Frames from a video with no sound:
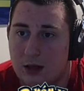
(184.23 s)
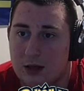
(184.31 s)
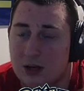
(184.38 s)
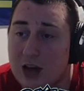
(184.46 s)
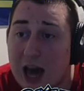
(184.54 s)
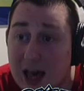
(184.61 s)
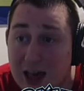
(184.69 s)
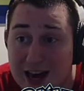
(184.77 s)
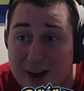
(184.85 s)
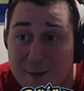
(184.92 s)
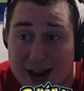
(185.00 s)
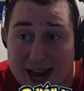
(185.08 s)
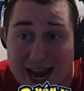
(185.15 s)
You're not allowed to
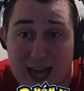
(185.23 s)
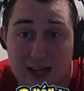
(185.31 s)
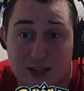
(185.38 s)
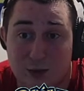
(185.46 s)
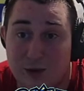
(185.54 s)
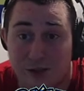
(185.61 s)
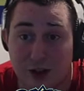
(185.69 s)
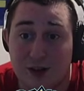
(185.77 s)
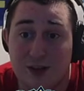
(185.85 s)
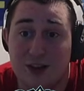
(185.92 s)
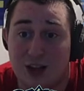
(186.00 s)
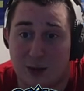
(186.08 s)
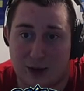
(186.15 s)
have my ace. We've learned
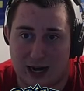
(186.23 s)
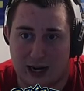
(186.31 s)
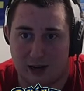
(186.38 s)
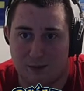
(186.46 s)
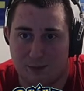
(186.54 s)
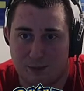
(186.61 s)
this already.